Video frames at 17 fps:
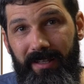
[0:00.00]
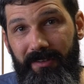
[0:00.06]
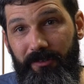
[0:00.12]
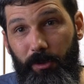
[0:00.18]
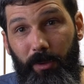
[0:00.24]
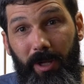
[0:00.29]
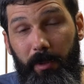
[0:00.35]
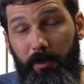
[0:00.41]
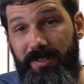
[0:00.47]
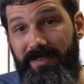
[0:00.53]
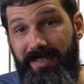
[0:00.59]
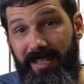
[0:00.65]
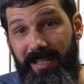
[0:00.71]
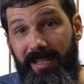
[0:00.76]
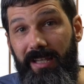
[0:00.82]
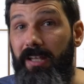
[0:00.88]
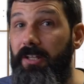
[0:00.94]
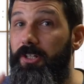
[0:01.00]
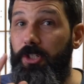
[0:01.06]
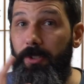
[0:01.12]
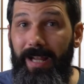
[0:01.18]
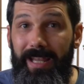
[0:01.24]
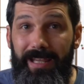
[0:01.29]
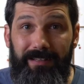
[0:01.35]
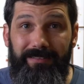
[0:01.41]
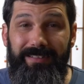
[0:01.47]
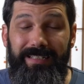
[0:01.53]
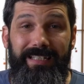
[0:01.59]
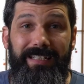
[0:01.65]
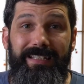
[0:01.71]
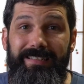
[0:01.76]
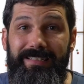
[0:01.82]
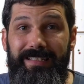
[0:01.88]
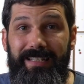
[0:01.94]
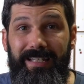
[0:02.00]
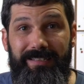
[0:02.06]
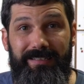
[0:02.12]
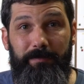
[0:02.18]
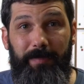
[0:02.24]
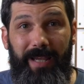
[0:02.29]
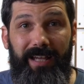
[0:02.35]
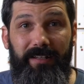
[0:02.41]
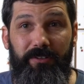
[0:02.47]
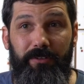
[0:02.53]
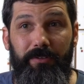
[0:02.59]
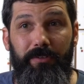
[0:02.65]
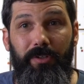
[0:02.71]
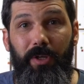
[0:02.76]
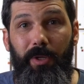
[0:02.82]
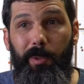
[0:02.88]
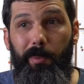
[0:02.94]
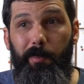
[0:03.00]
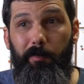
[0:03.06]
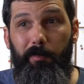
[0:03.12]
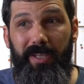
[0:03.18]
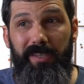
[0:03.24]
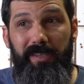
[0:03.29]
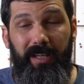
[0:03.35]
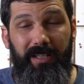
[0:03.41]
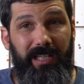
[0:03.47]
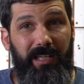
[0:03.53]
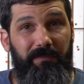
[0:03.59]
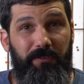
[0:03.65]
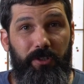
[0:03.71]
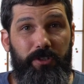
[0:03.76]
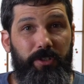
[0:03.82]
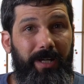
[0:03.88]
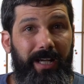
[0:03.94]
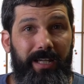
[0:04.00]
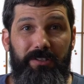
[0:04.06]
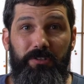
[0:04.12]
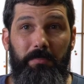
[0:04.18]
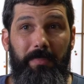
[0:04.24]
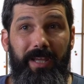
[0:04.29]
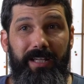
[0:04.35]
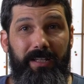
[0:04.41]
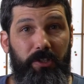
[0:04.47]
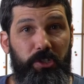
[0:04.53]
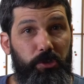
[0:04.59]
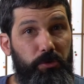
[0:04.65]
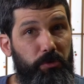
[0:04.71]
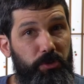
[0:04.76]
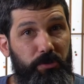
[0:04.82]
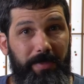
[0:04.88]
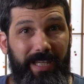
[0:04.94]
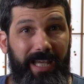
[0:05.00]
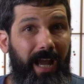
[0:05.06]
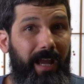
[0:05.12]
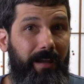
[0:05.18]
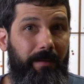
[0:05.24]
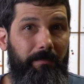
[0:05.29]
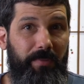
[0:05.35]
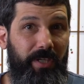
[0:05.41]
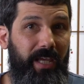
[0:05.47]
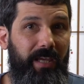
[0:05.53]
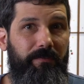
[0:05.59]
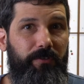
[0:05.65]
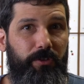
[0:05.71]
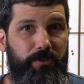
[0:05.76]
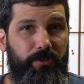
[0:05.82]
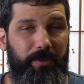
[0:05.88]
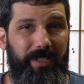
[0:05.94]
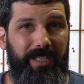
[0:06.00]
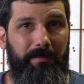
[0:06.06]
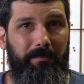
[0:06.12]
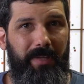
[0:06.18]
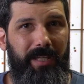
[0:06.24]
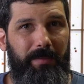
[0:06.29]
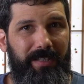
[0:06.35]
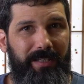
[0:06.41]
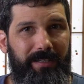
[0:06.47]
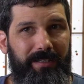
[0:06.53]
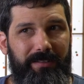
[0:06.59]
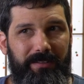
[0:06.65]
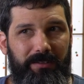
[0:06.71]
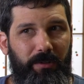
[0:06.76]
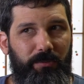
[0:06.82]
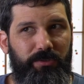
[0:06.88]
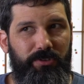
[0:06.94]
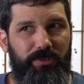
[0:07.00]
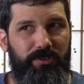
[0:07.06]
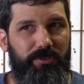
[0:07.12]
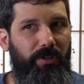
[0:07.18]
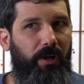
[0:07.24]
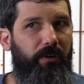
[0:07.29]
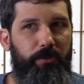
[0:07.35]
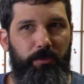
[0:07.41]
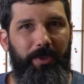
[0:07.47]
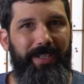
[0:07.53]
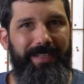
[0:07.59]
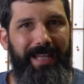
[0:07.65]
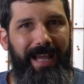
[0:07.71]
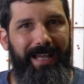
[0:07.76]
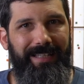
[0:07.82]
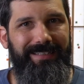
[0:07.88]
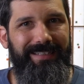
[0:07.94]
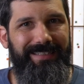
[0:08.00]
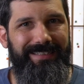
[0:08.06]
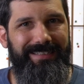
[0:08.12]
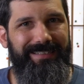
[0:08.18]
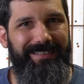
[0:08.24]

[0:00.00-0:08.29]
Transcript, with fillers: So I would say try out the E C S pattern, but not if you're trying to make a huge behavior tree. Maybe don't start with that.